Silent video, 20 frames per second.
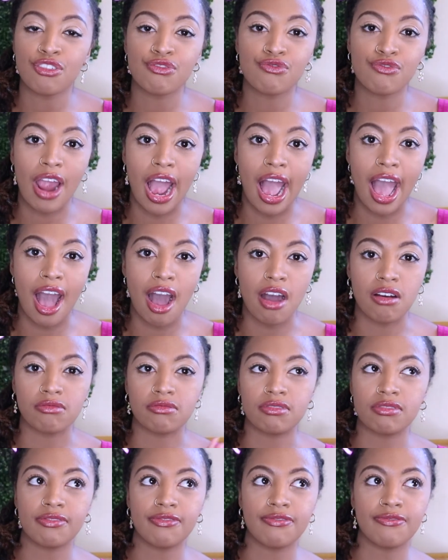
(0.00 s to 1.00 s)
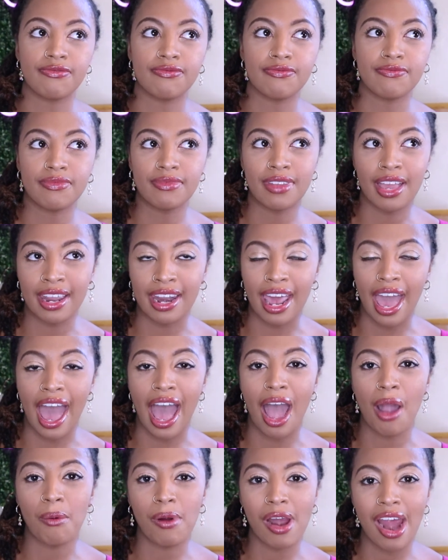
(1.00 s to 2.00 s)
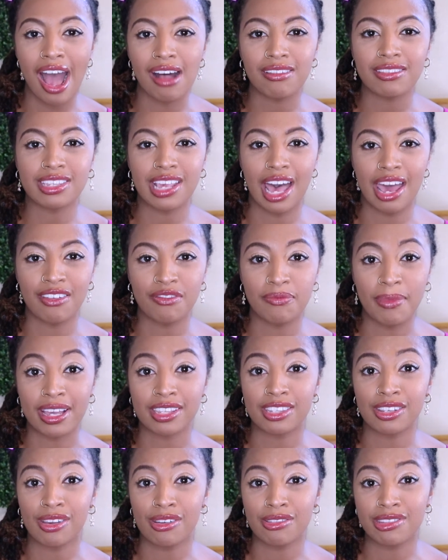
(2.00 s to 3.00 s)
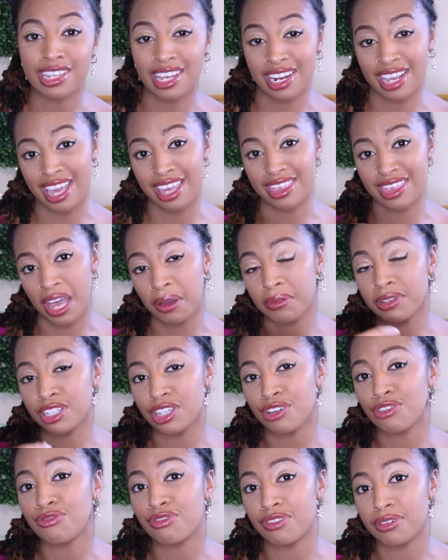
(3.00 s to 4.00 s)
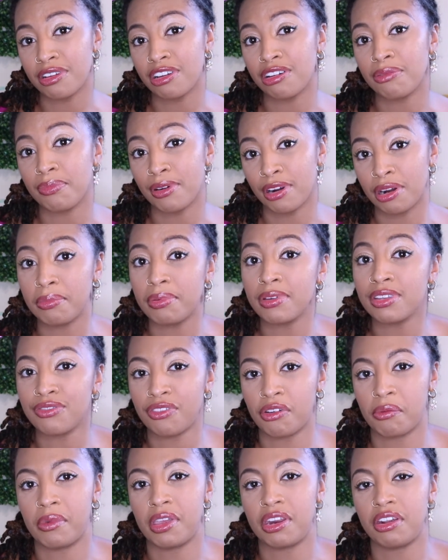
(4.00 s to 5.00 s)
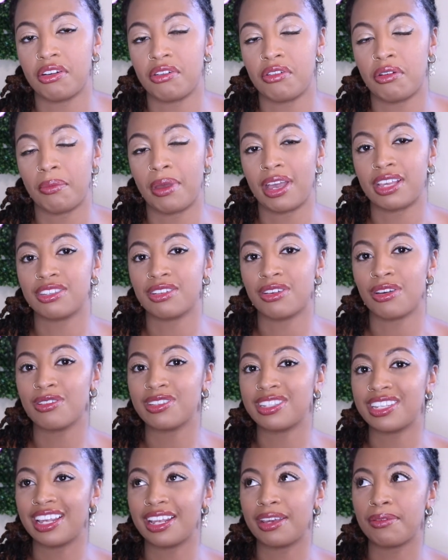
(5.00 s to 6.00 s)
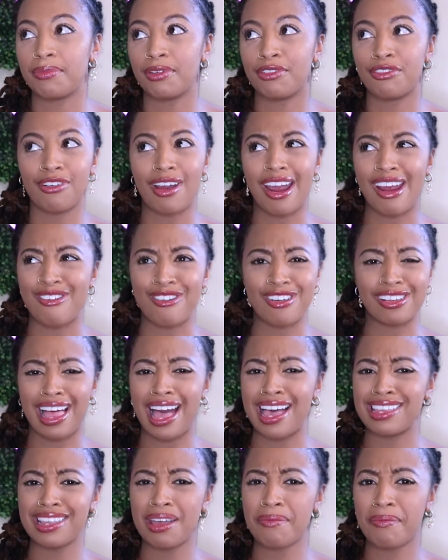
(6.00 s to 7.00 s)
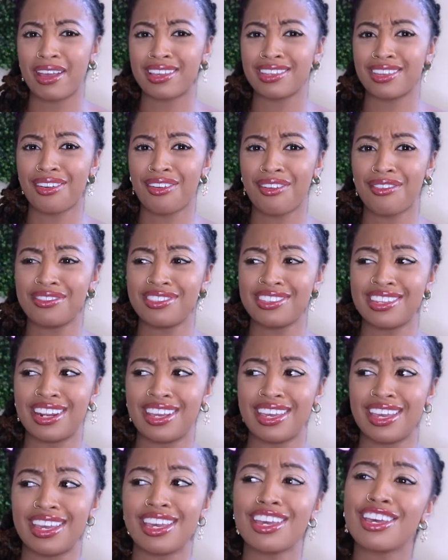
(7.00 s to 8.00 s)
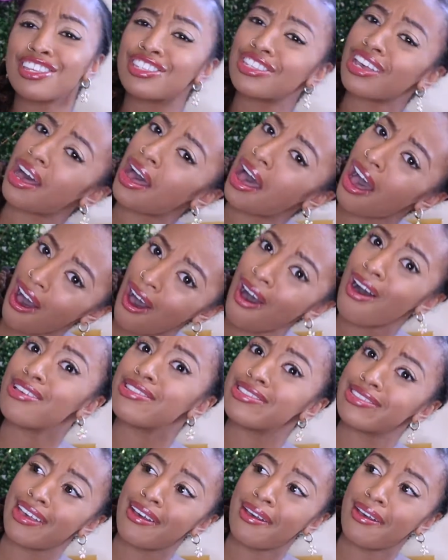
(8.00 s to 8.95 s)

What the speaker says: around an hour outside of Mexico City, and that was the real purpose for me to go to Mexico City before I realized that Mexico City is awesome.